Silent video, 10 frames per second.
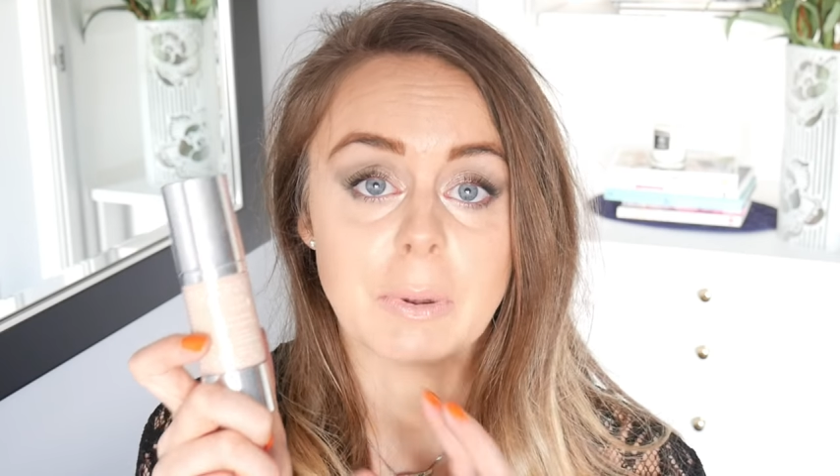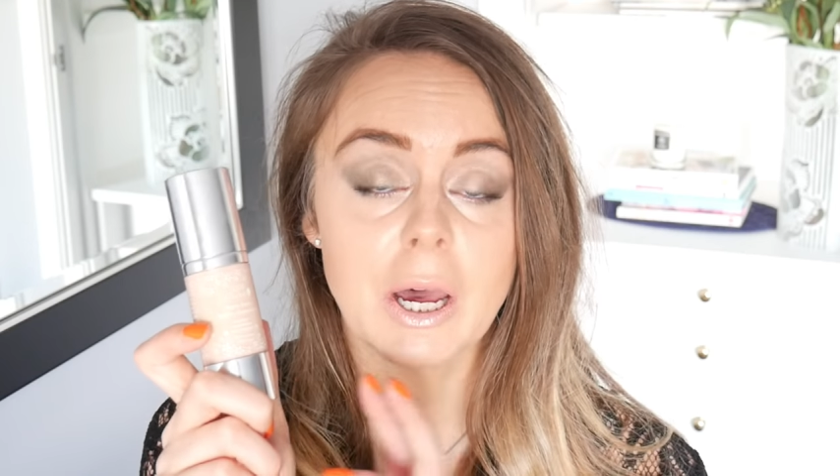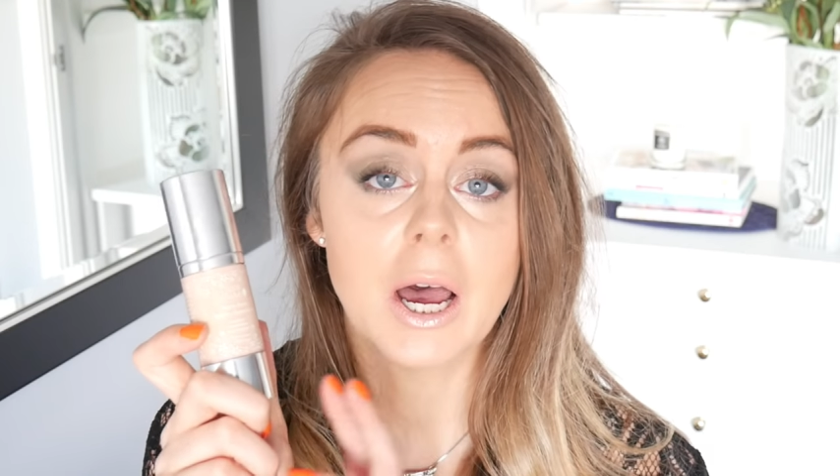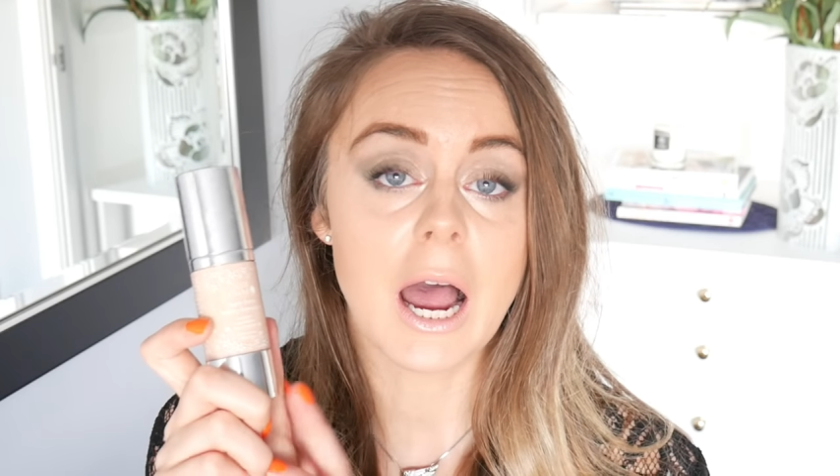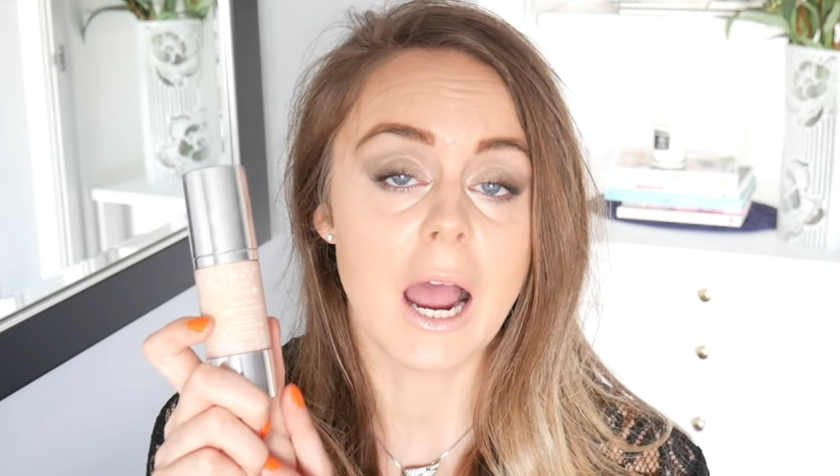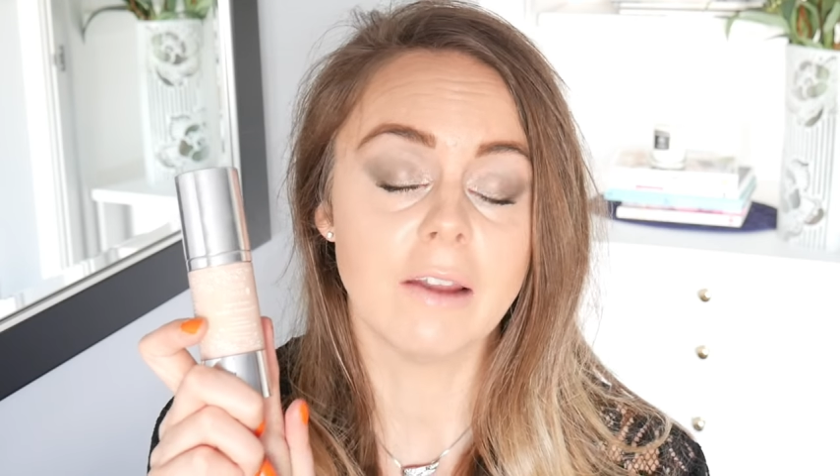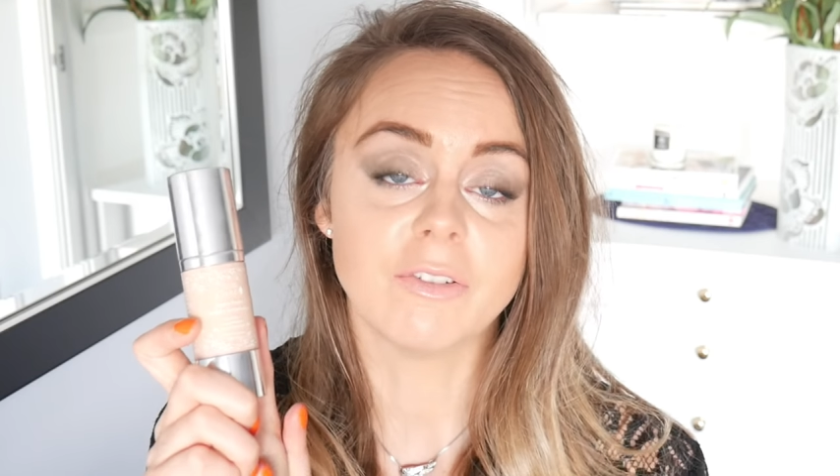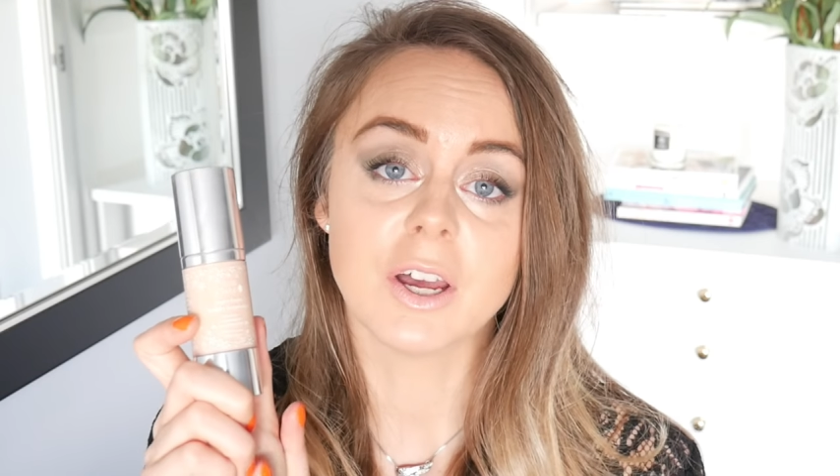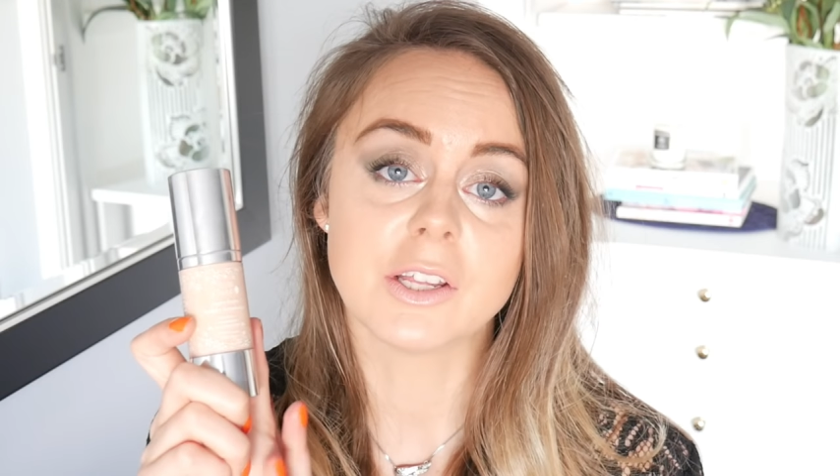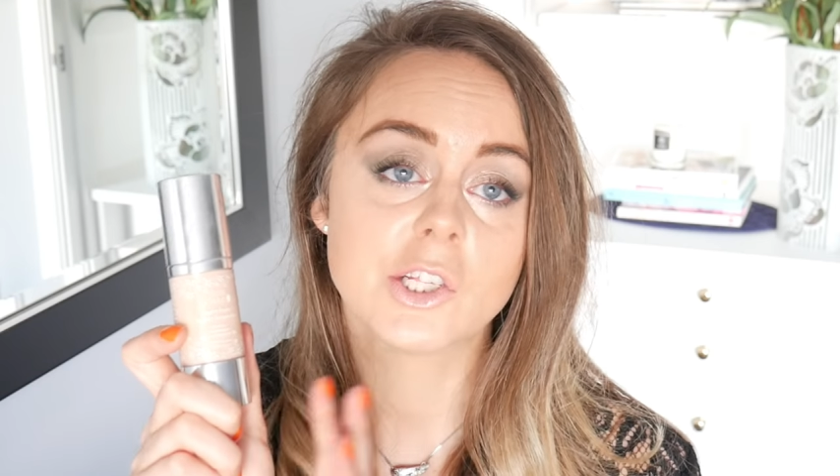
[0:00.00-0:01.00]
but
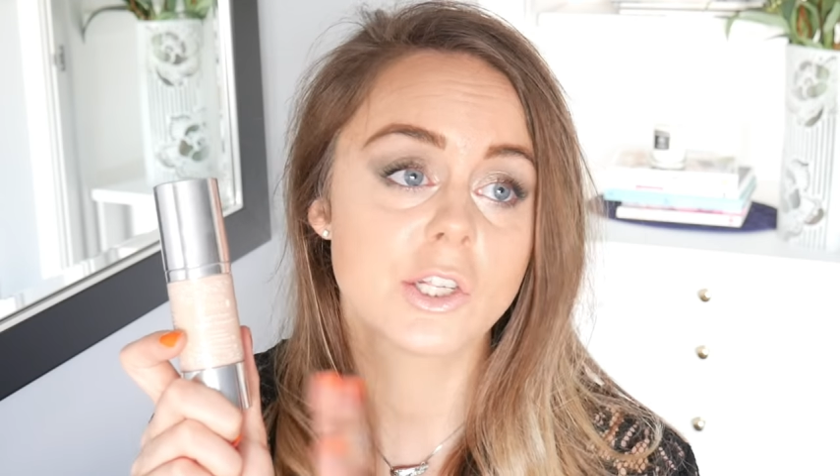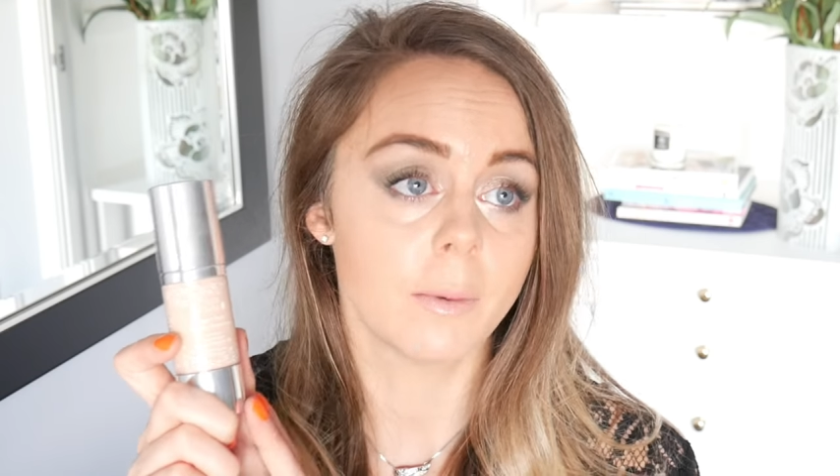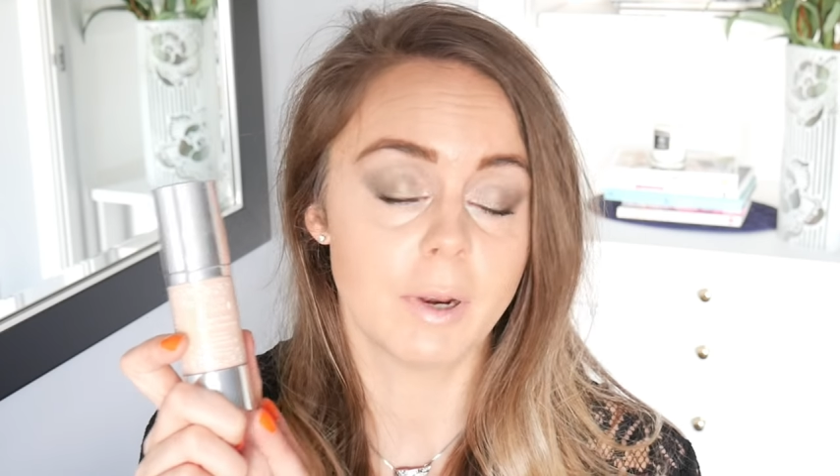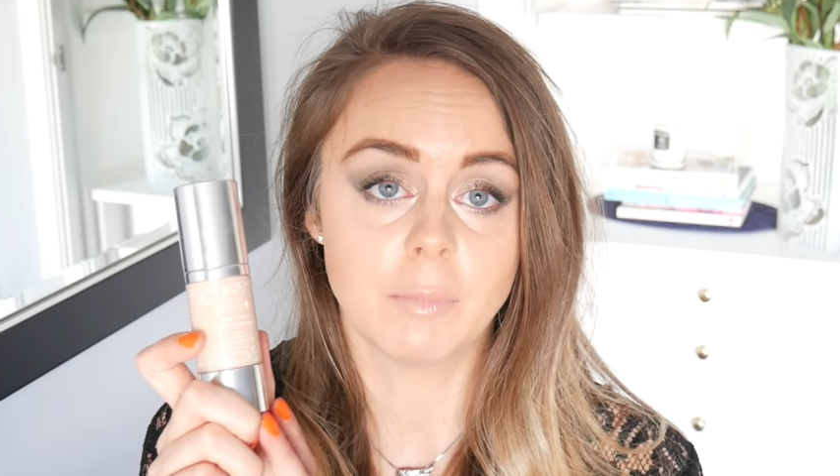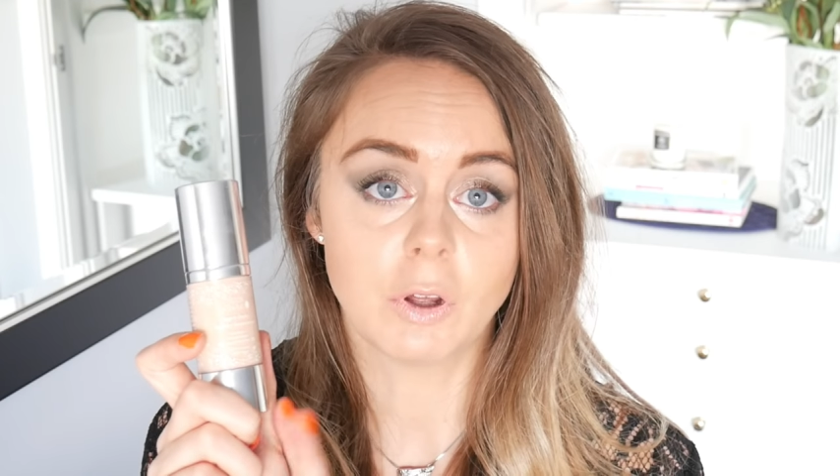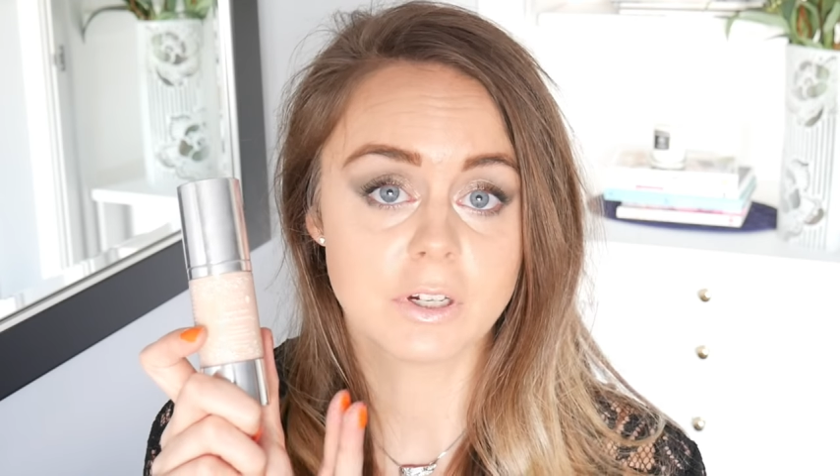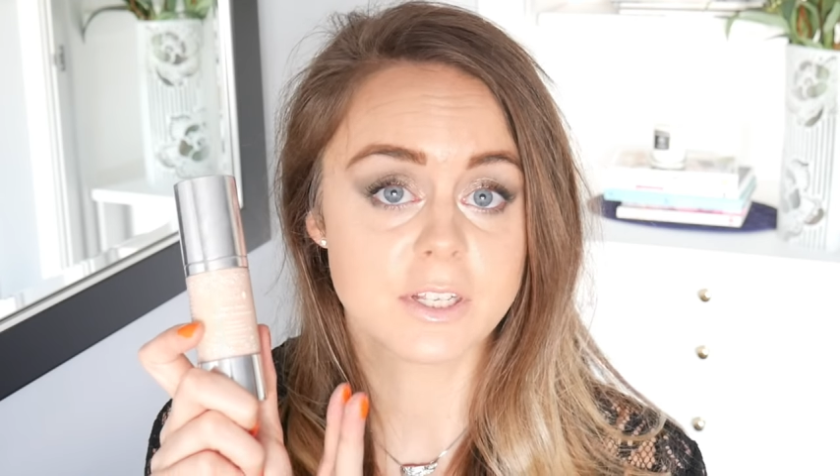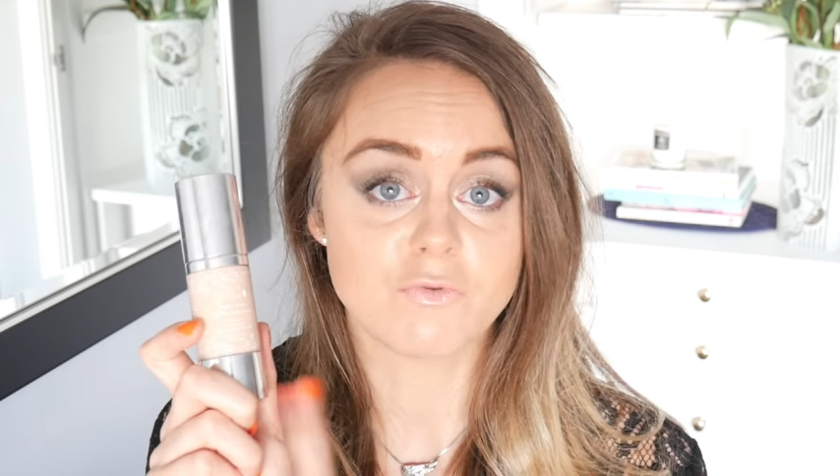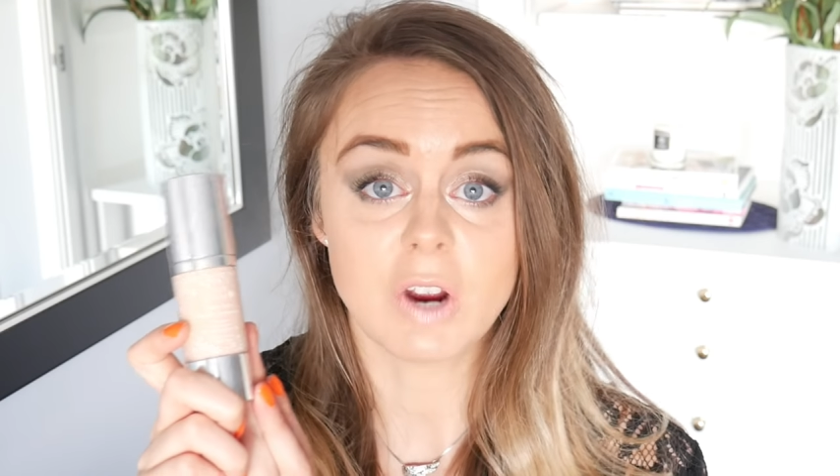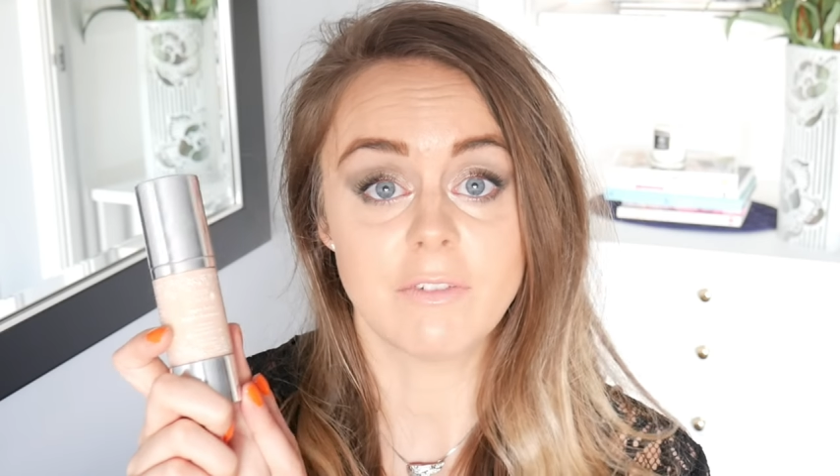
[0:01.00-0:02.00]
I've heard so many
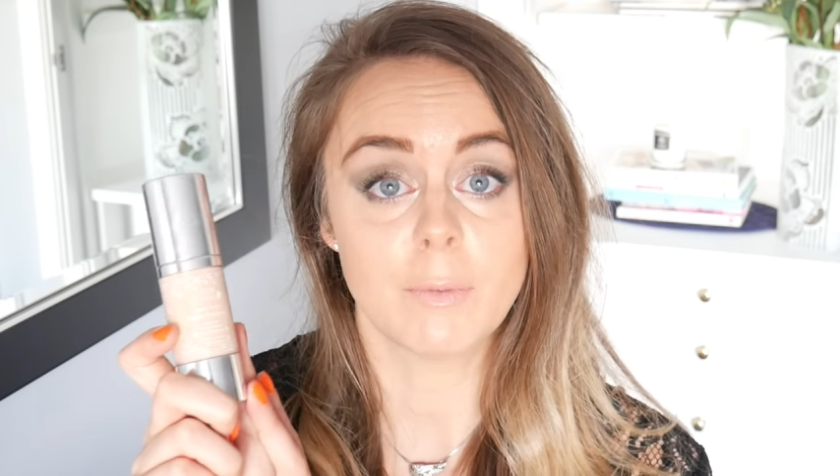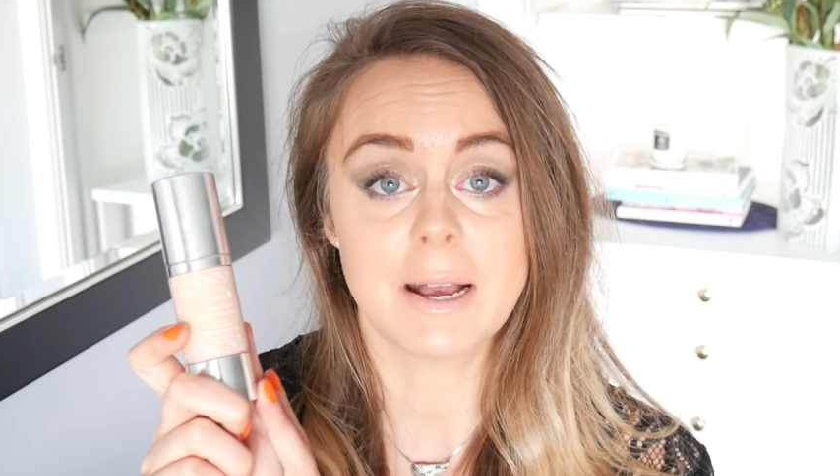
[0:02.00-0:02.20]
bloggers rave